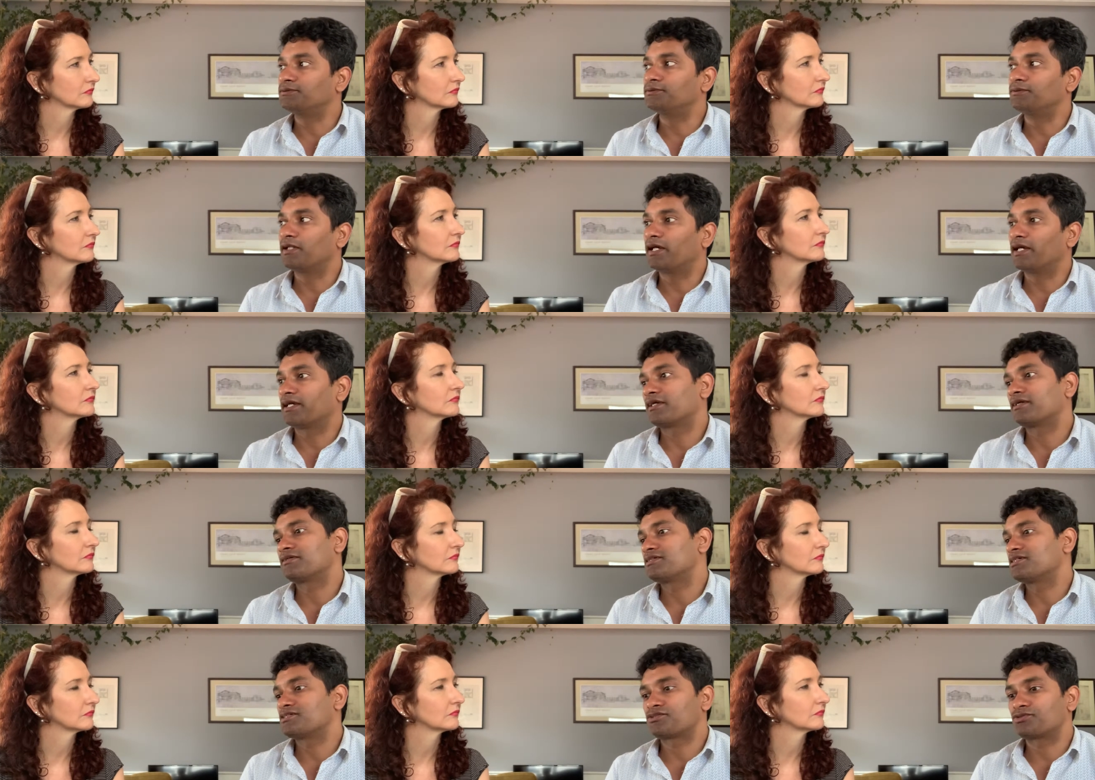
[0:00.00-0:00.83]
Speaker 1: Like
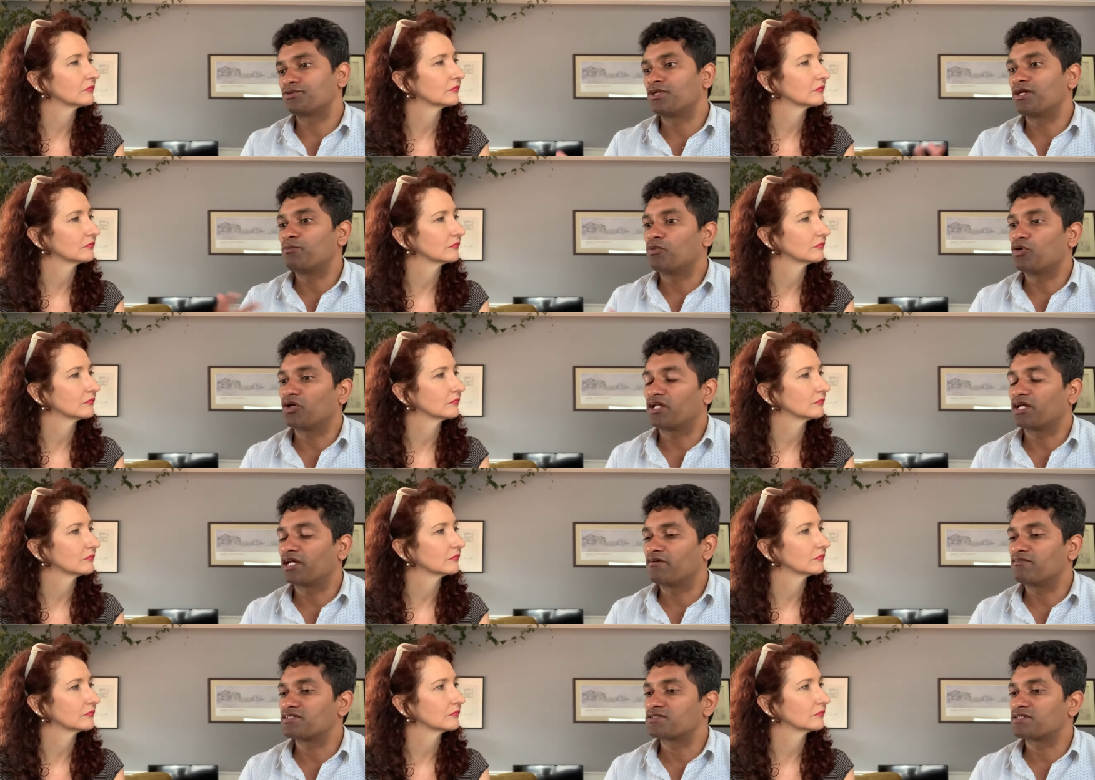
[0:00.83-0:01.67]
just today morning, I
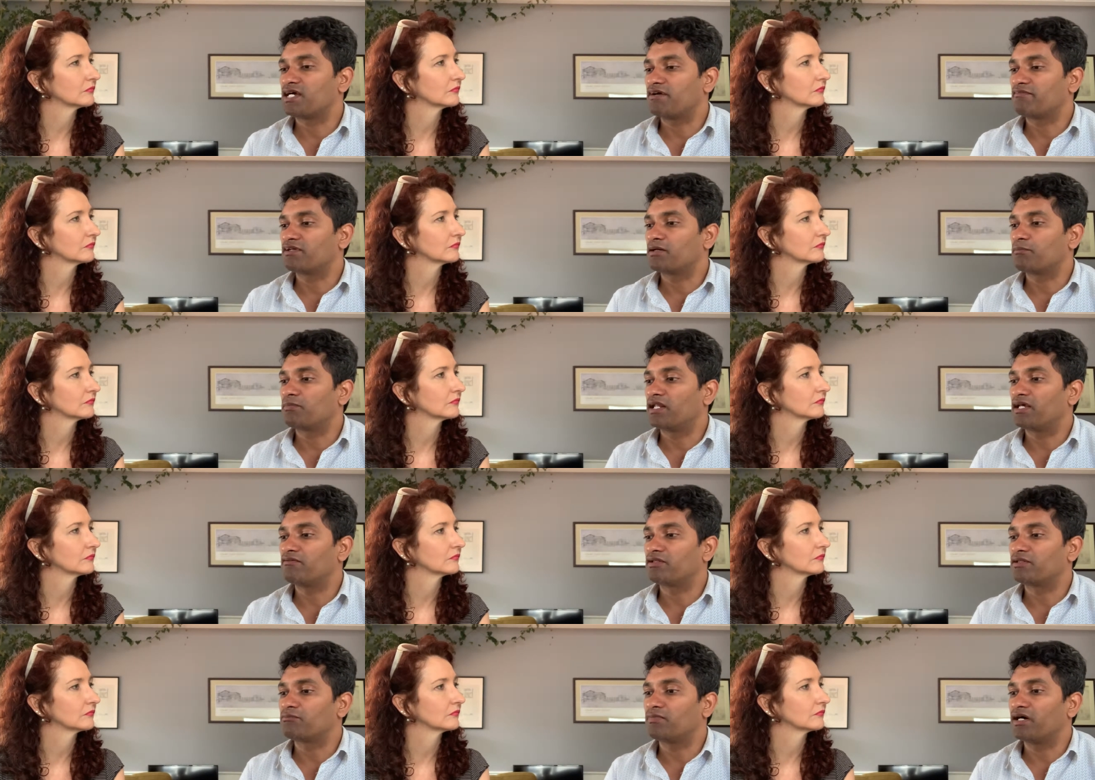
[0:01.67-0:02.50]
was having to play
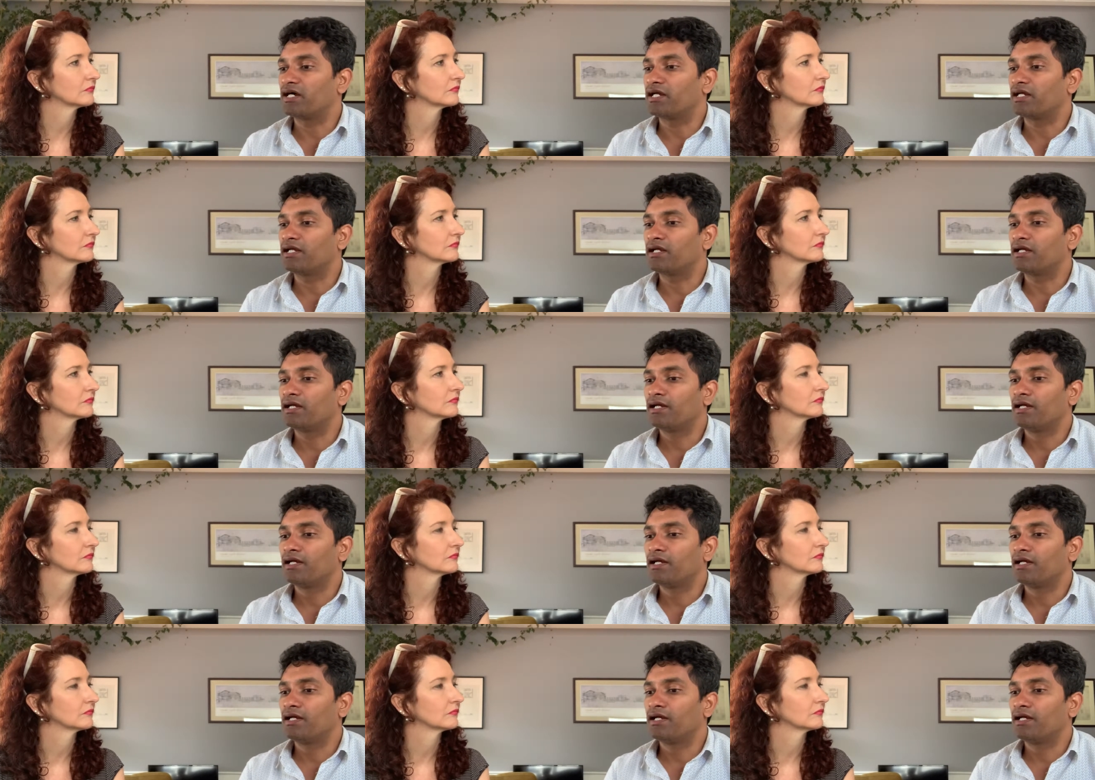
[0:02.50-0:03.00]
with my